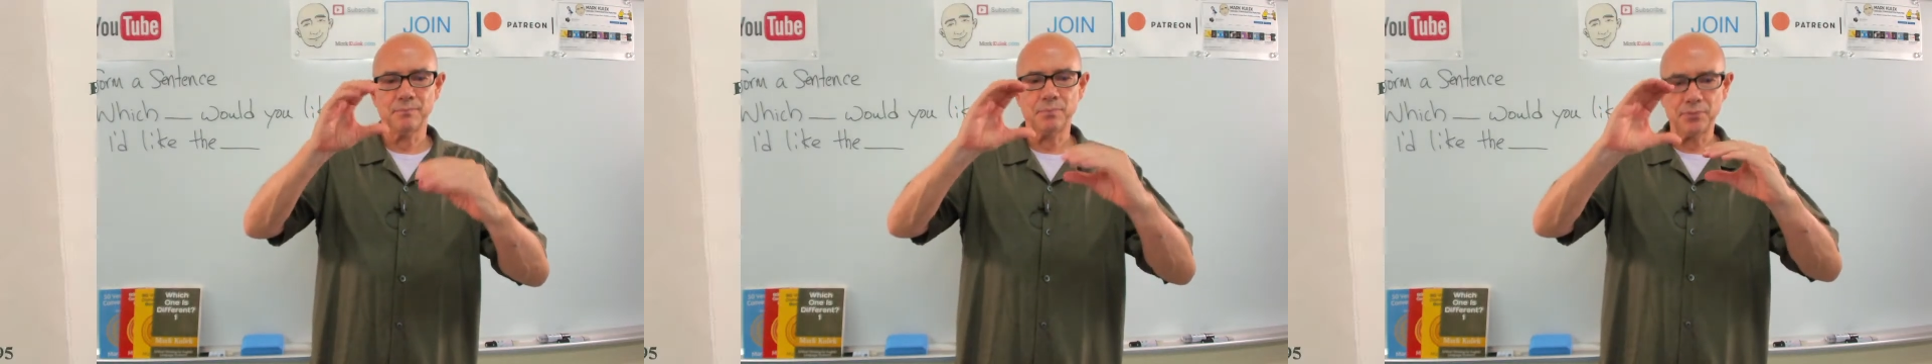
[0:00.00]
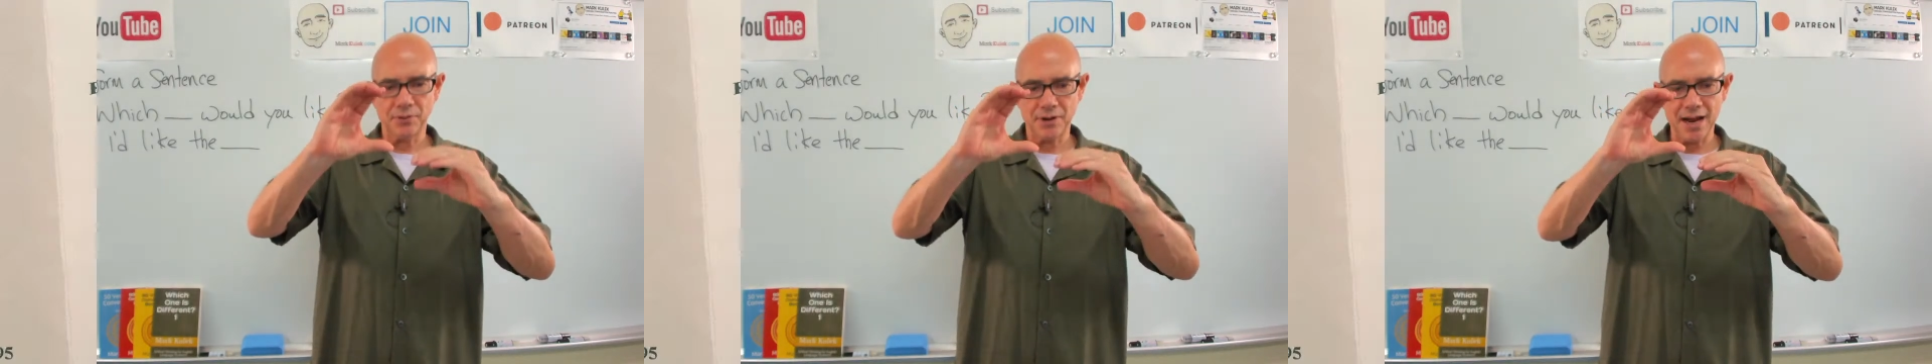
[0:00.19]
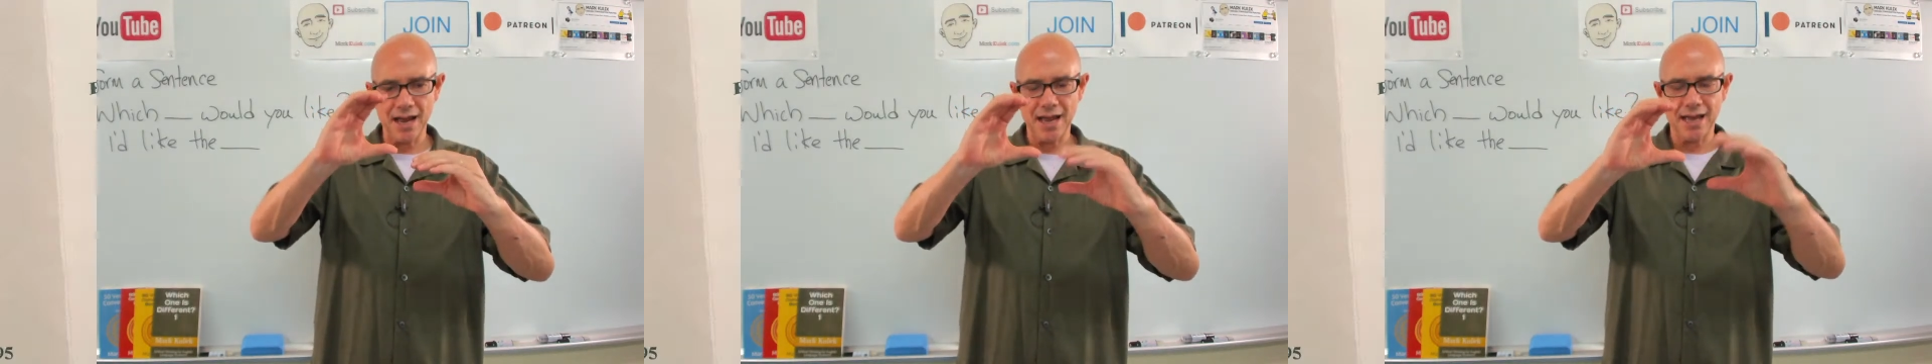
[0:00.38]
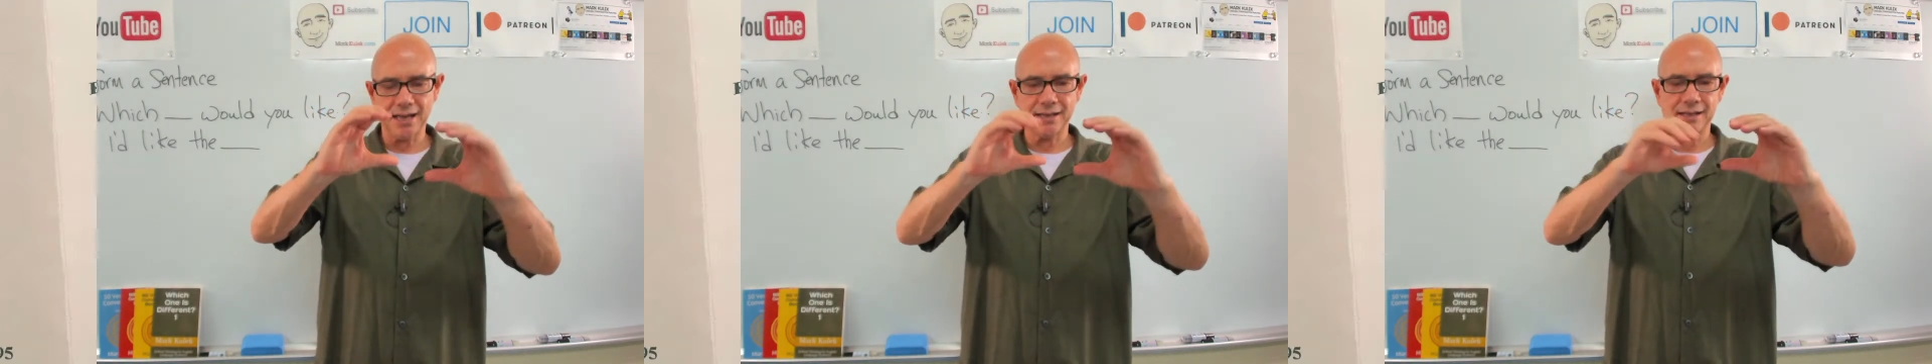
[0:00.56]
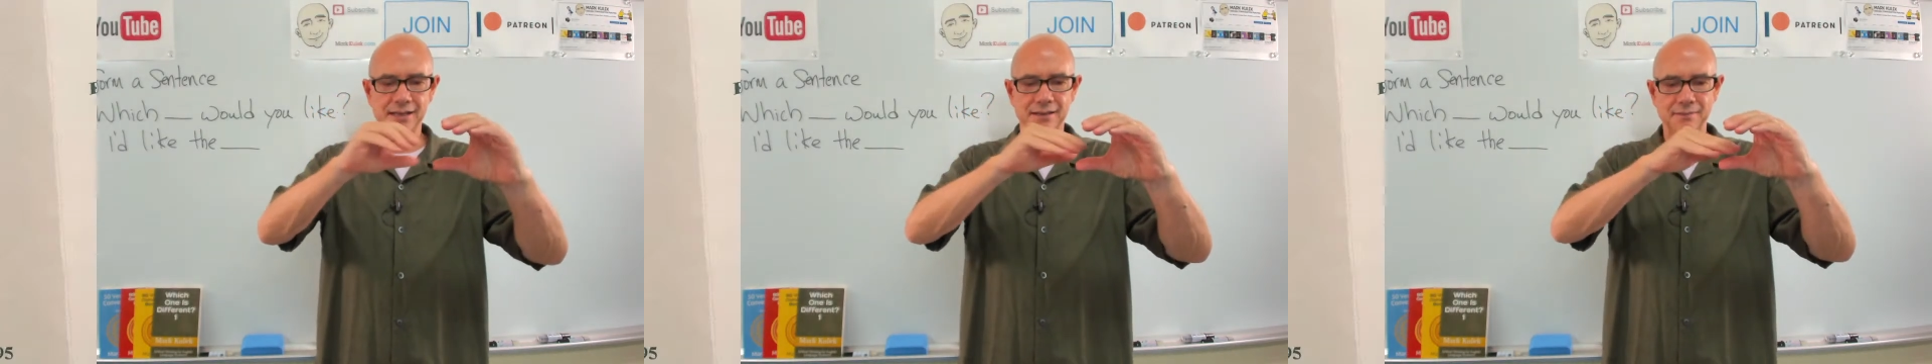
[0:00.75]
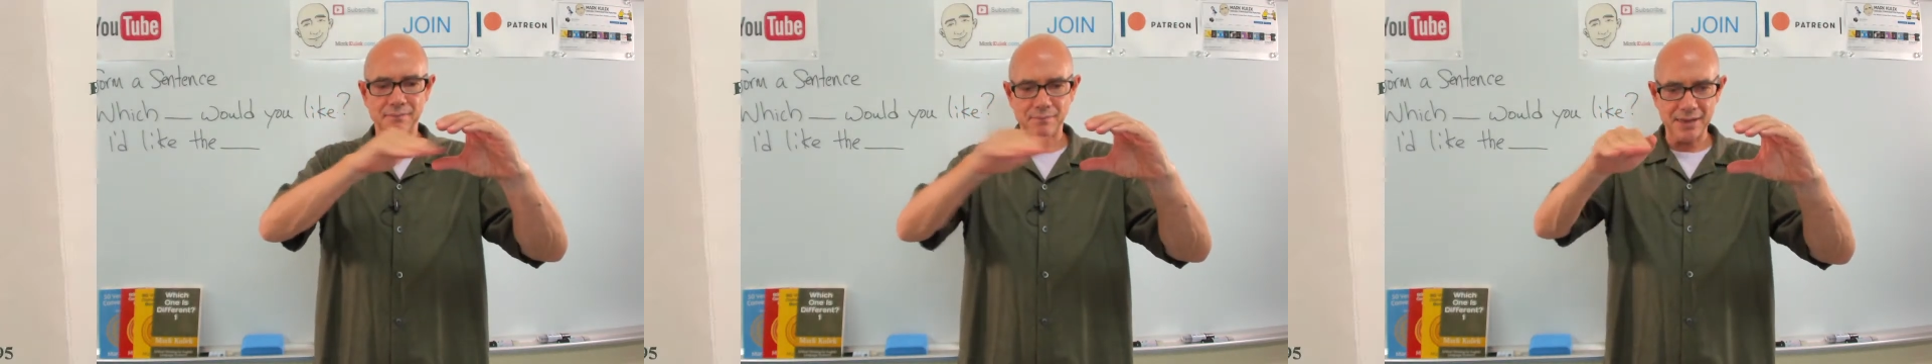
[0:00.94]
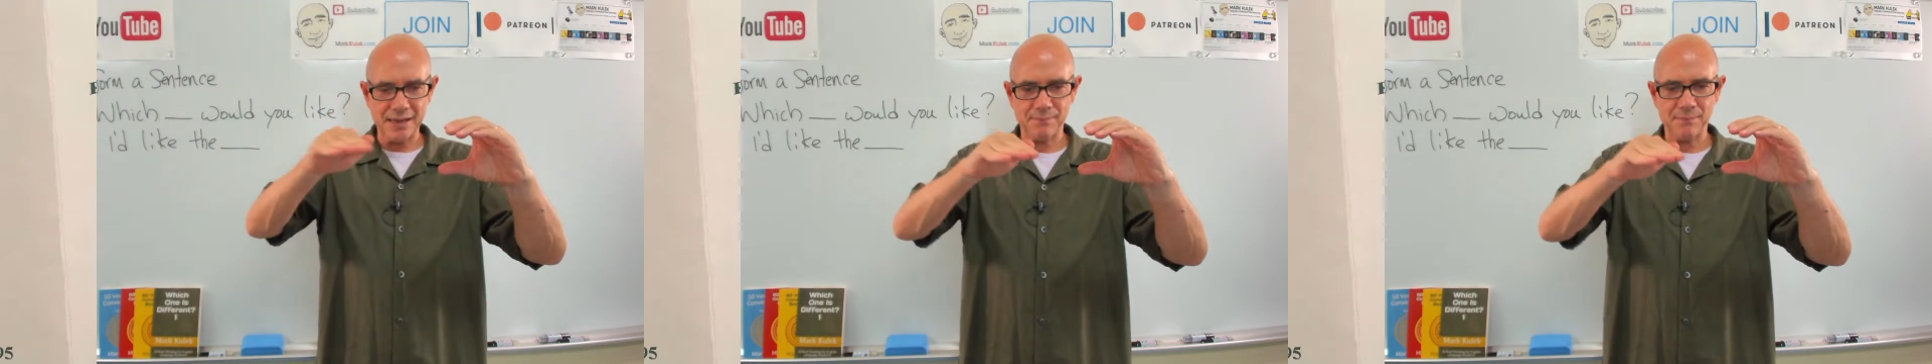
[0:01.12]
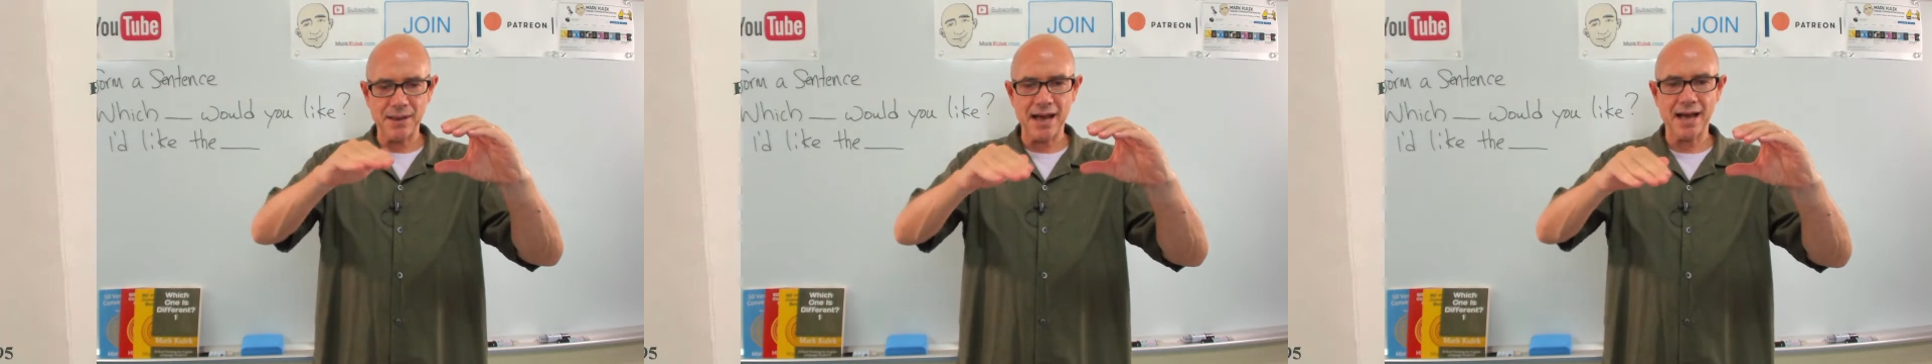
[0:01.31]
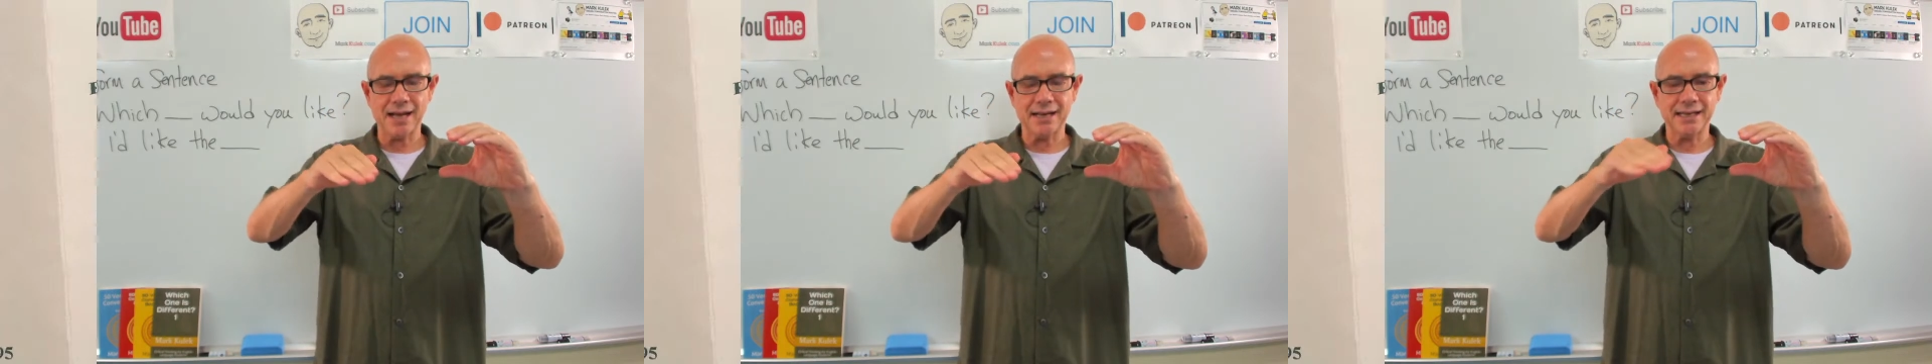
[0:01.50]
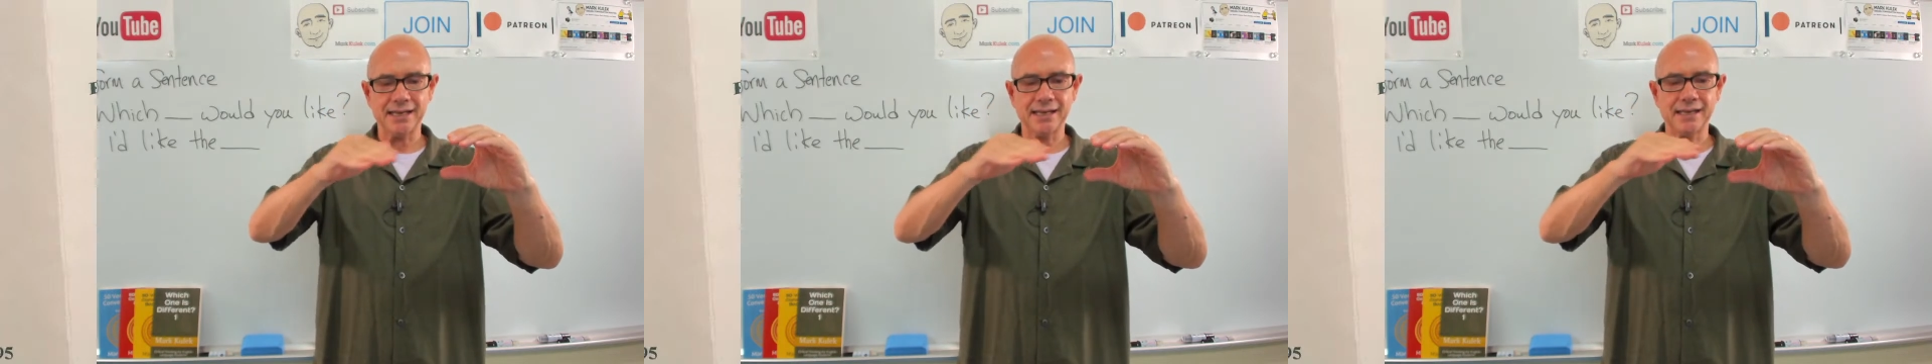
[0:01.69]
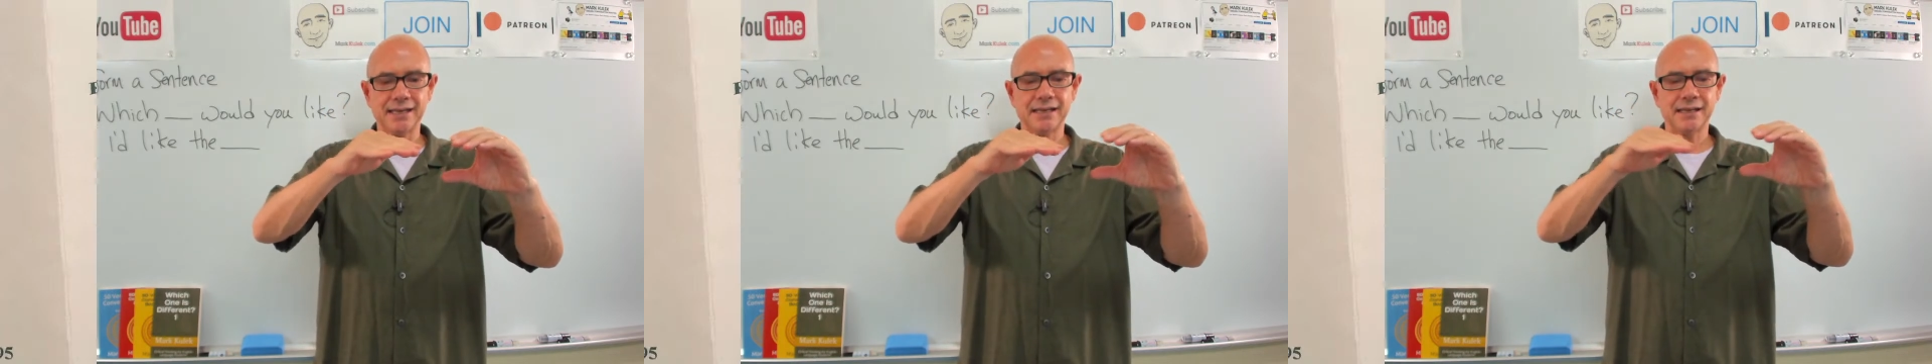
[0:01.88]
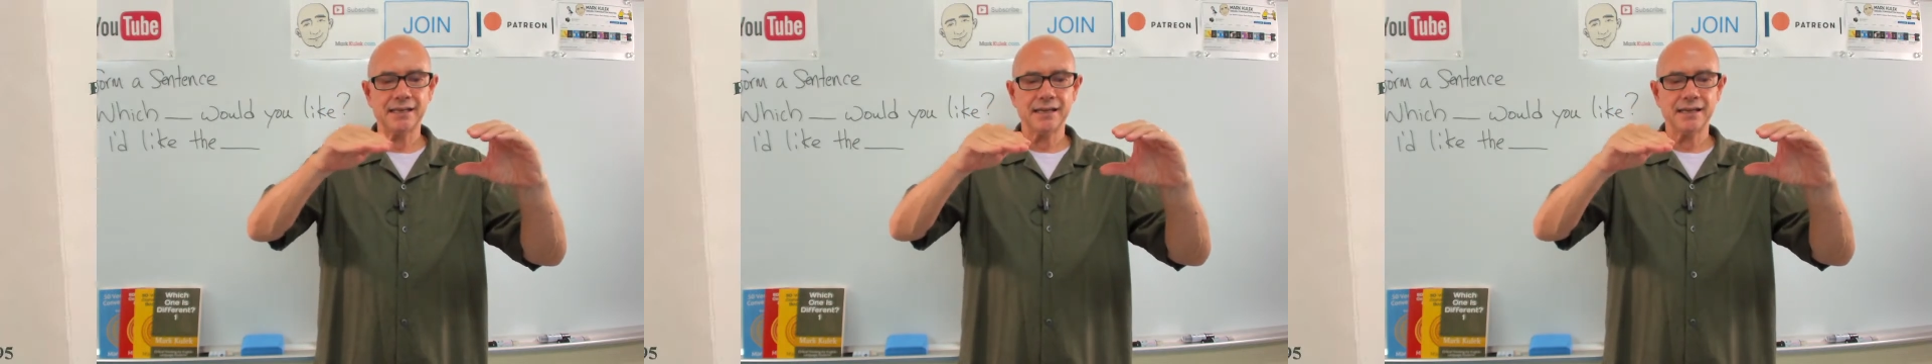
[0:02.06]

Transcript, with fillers: bread, meat patty,